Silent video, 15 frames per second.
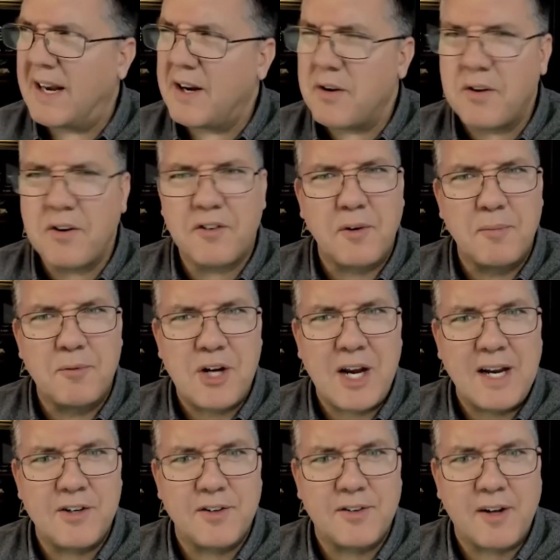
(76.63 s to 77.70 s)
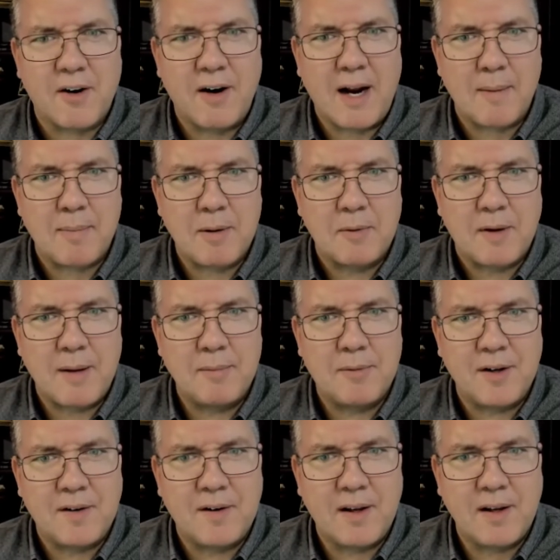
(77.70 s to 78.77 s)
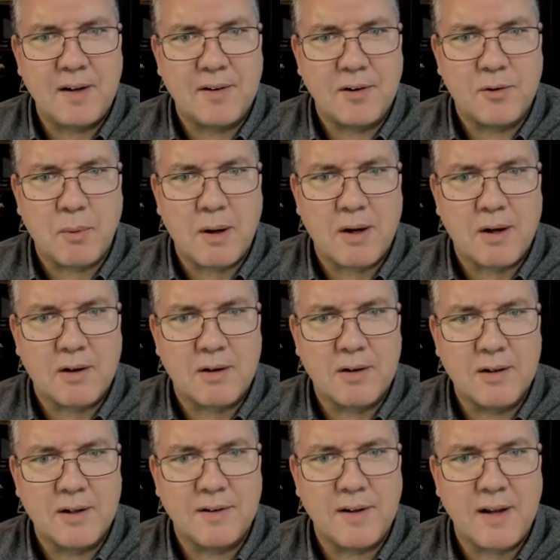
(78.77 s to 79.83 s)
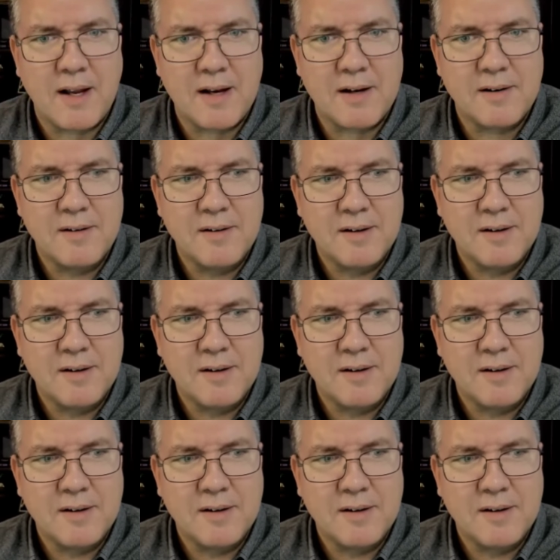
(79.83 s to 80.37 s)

I know there's some changes that are happening with MCTs as well. Is that?